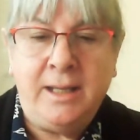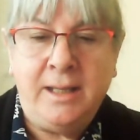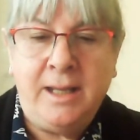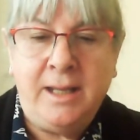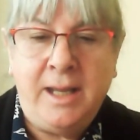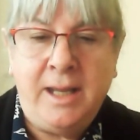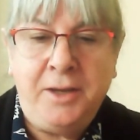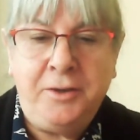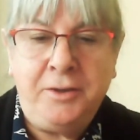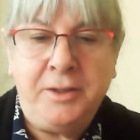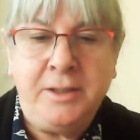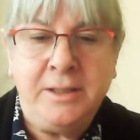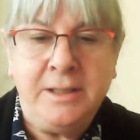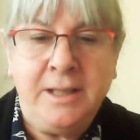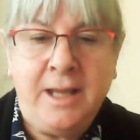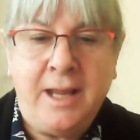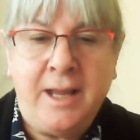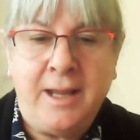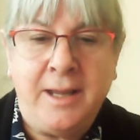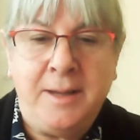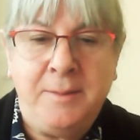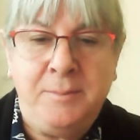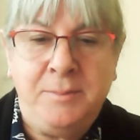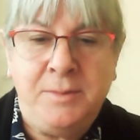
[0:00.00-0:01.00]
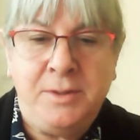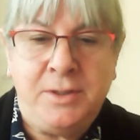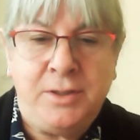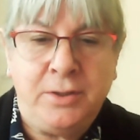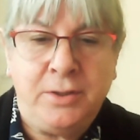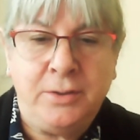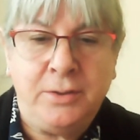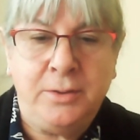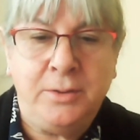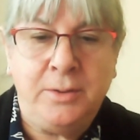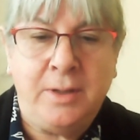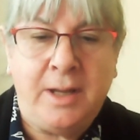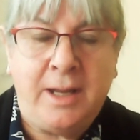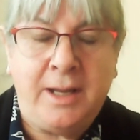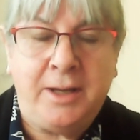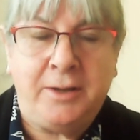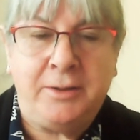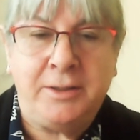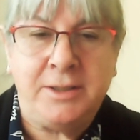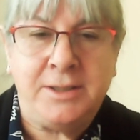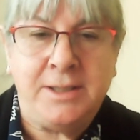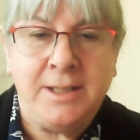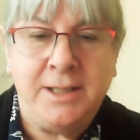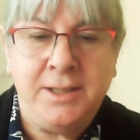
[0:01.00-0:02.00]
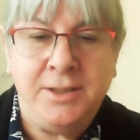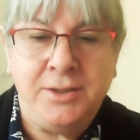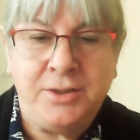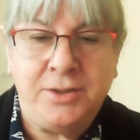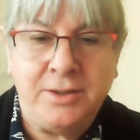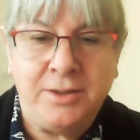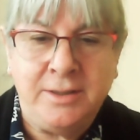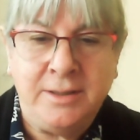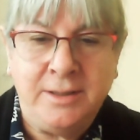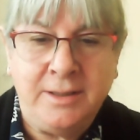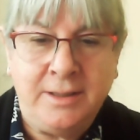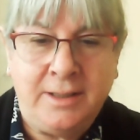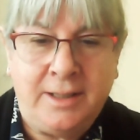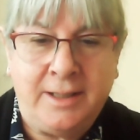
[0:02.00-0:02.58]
Erin came to our attention.